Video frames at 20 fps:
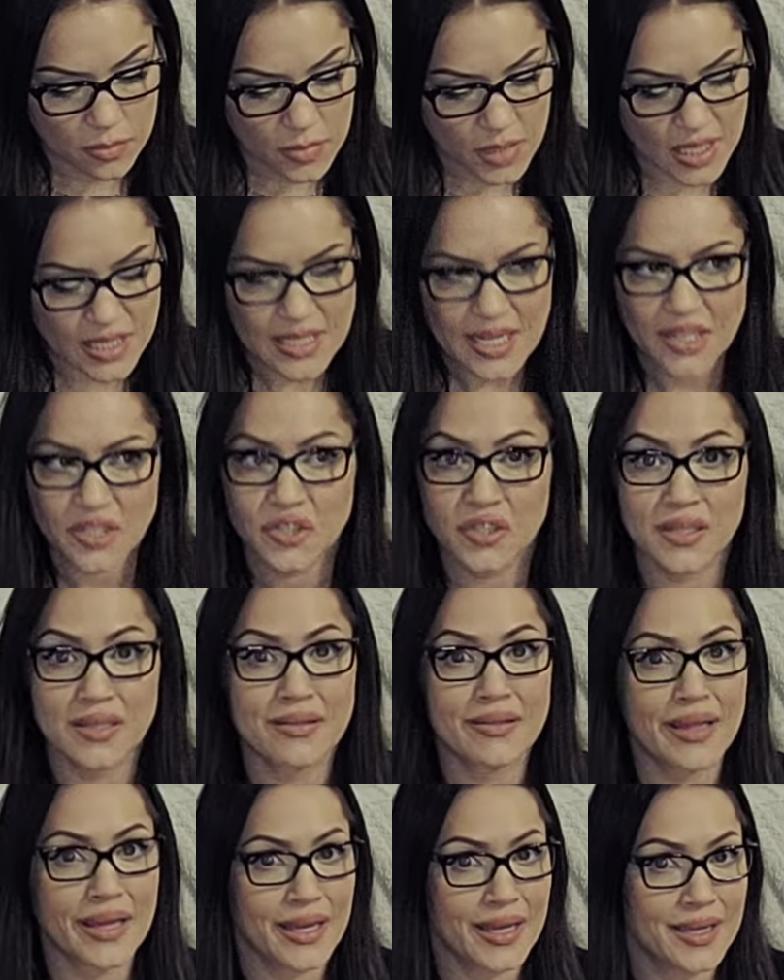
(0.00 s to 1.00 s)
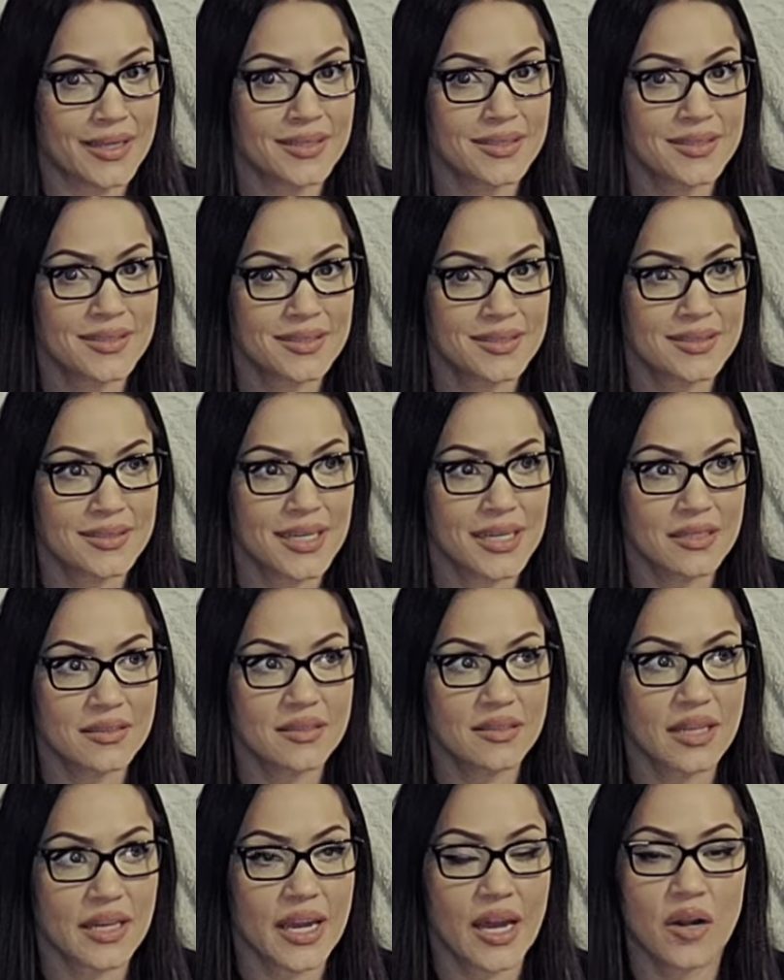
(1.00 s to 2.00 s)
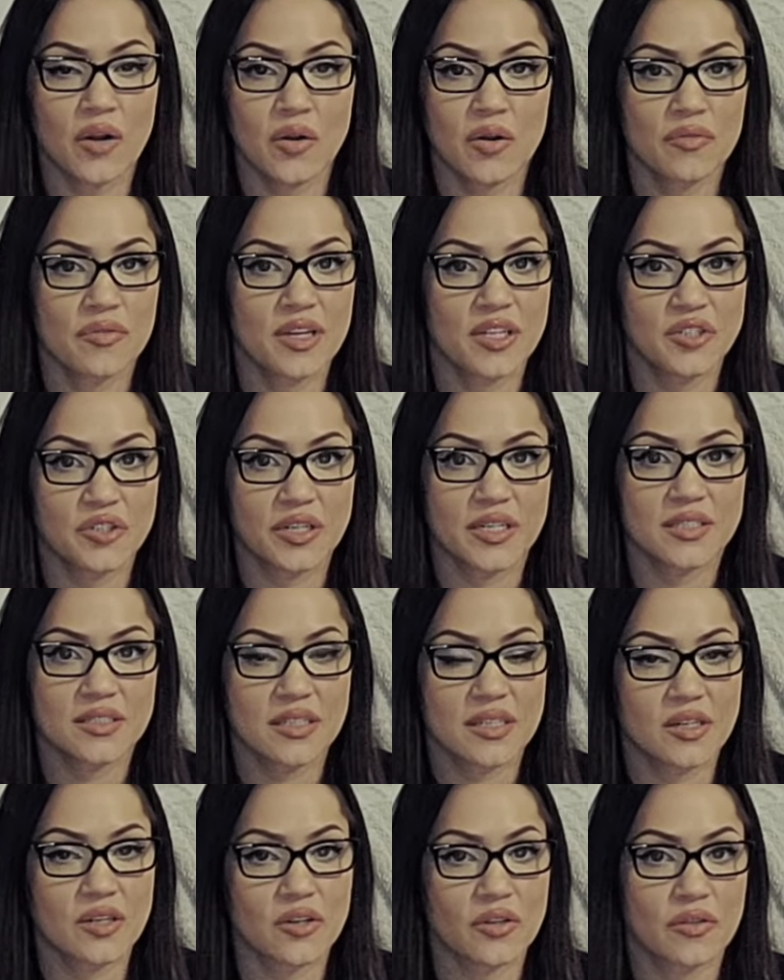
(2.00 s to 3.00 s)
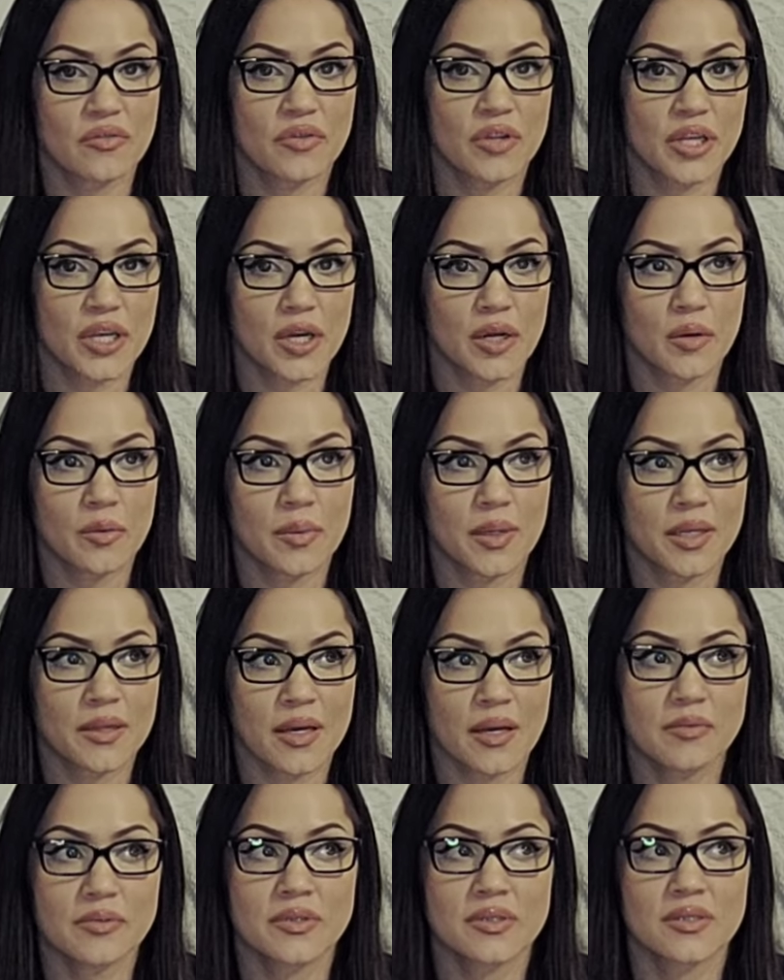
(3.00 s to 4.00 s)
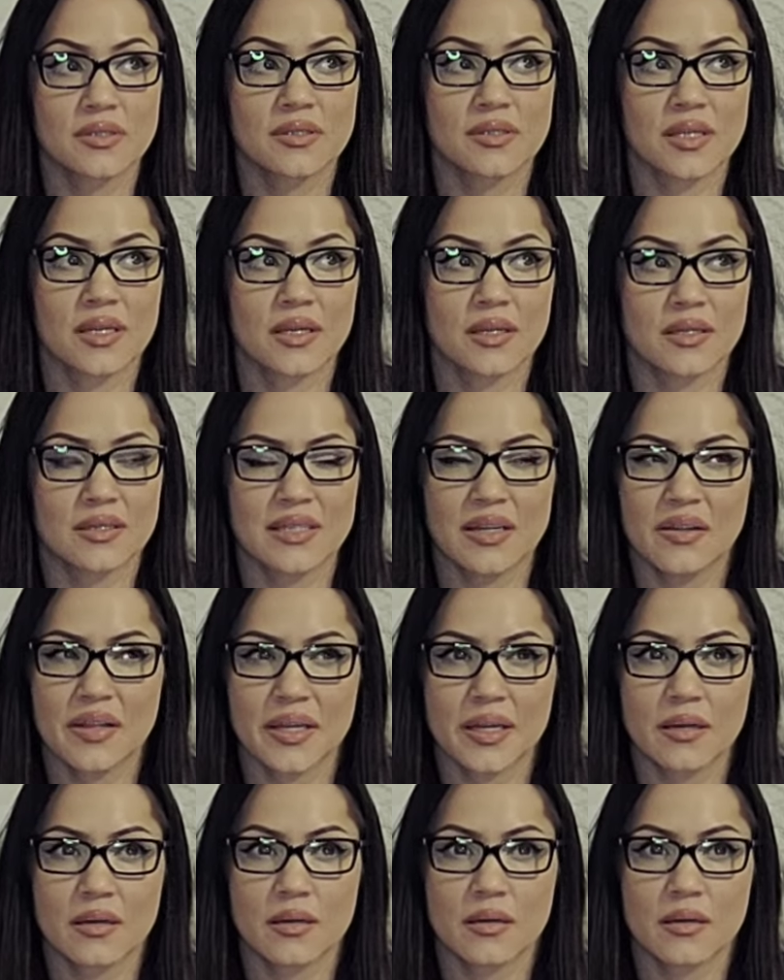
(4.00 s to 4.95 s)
It's actually late. It's late. I don't know if that translated on the video, but that was, it sounded like,